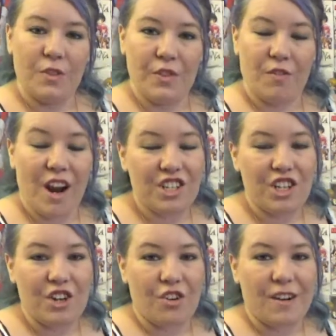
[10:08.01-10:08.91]
The
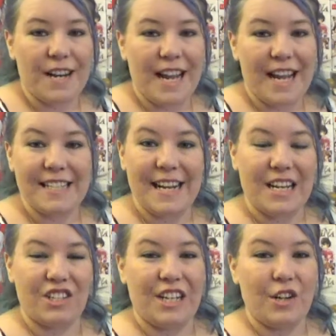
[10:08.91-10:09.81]
Russian Yuri hasn't
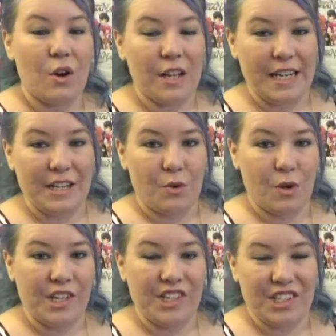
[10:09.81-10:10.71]
actually got an
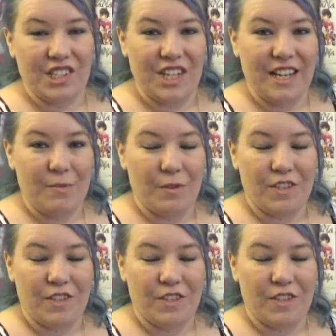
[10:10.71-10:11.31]
Nendoroid just yet,